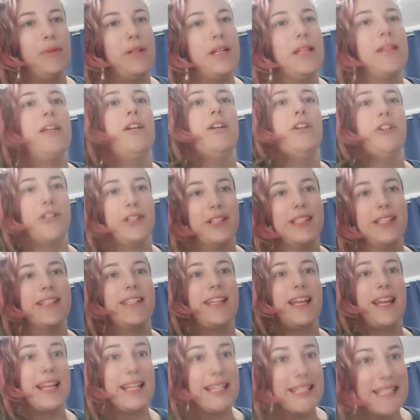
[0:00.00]
they're going to
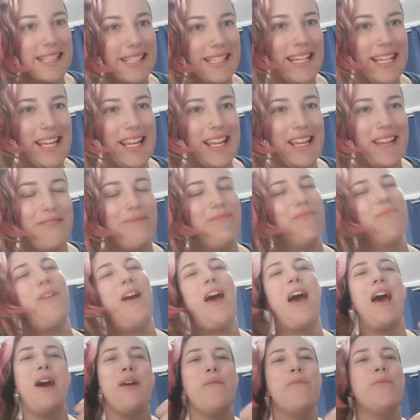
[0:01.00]
say, sí.
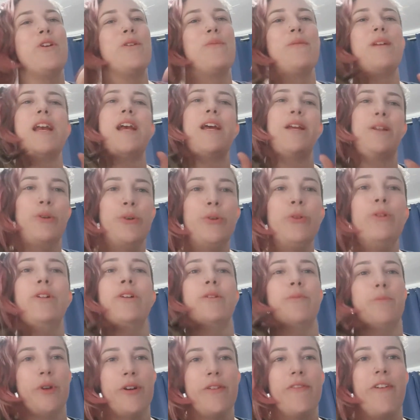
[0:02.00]
Muy bien. Uno,
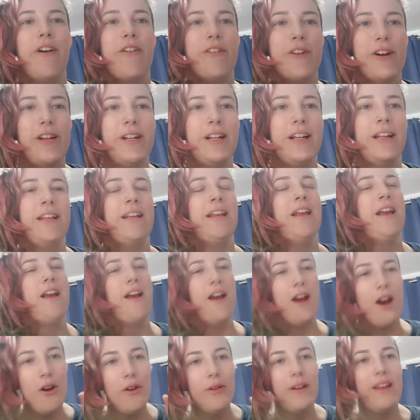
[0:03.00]
por favor.
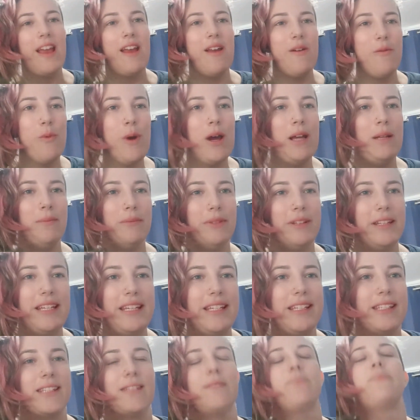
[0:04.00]
Okay, one,
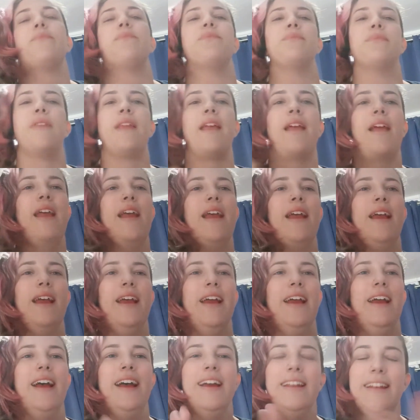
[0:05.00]
please.
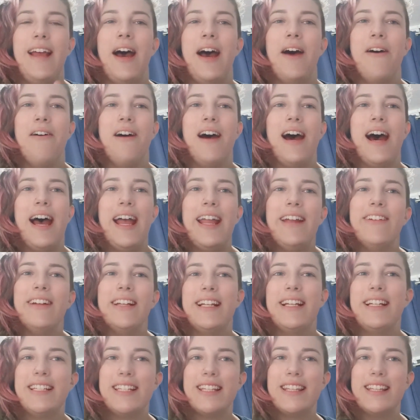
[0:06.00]
Now, I ran
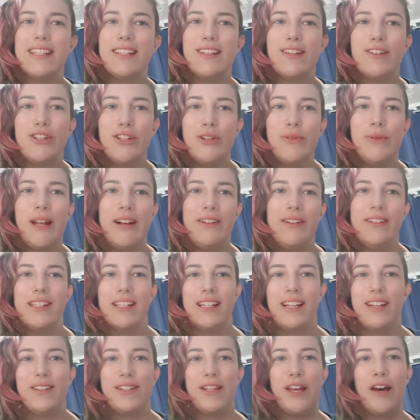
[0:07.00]
into this issue when I was in
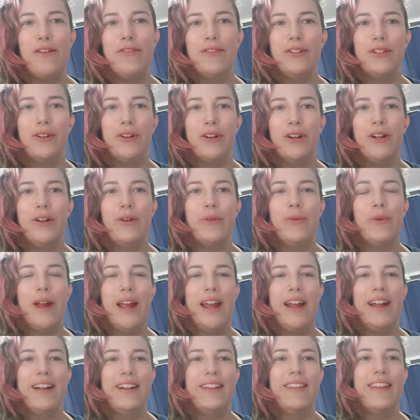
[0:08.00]
El Salvador
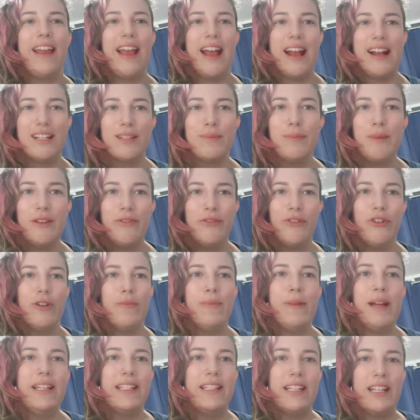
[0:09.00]
where they asked me for
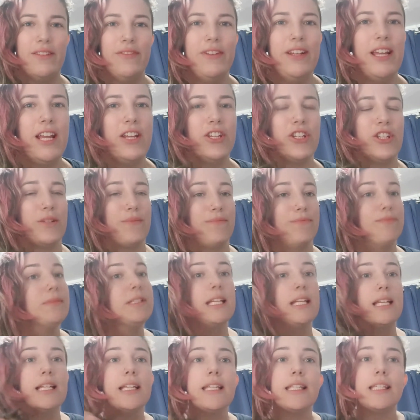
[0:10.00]
my identification.
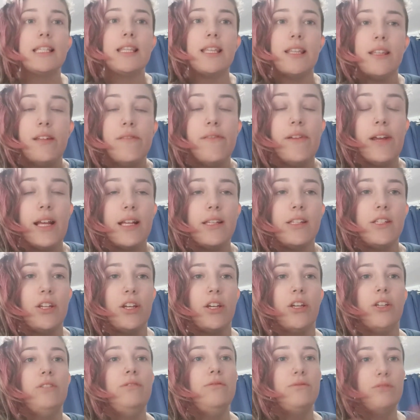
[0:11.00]
¿Tienes
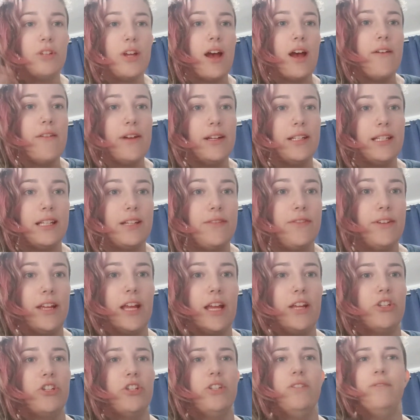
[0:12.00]
identificación? Do you have
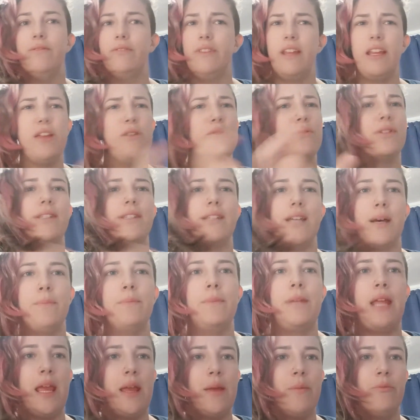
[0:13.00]
identification? They use some
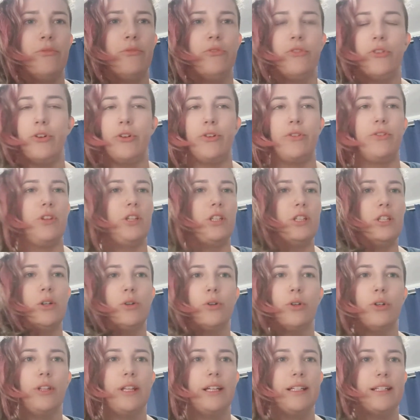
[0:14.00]
name for the
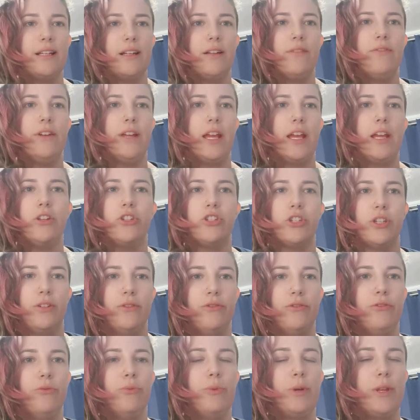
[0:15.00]
local identification
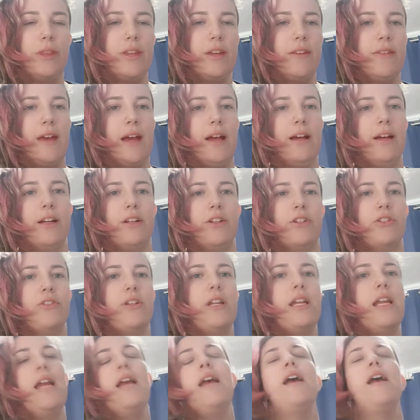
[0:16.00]
within that
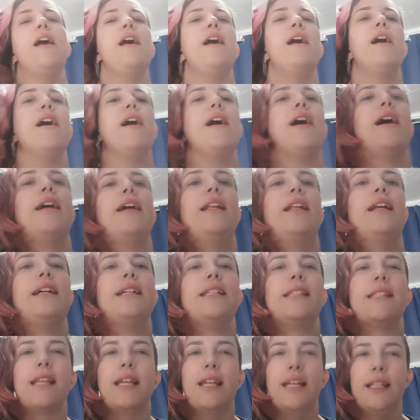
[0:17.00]
country. And I
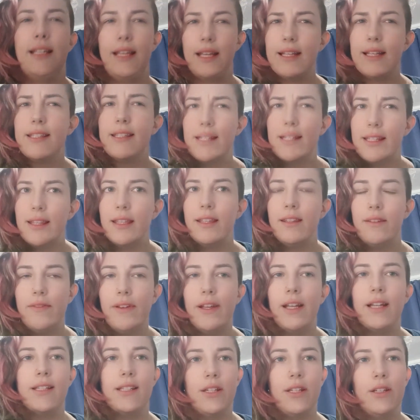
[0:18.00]
said, ¿Es
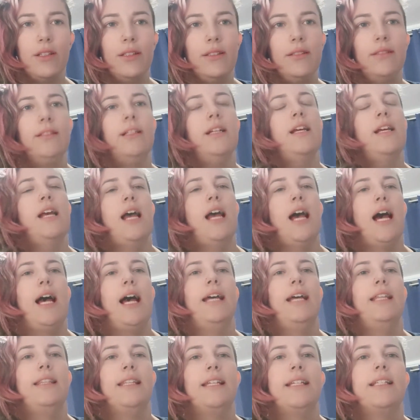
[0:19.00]
identificación?
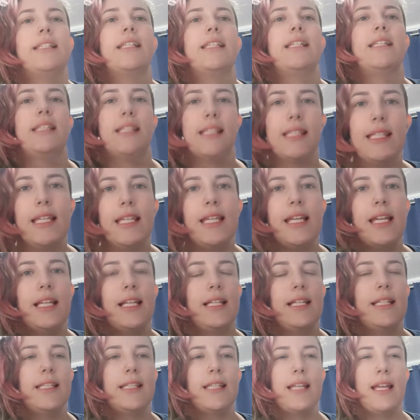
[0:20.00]
And they said, sí. And
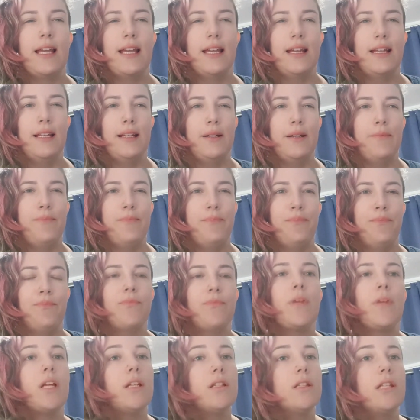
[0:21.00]
I said,
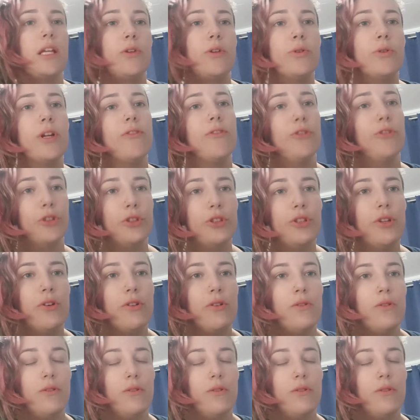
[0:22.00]
tengo una foto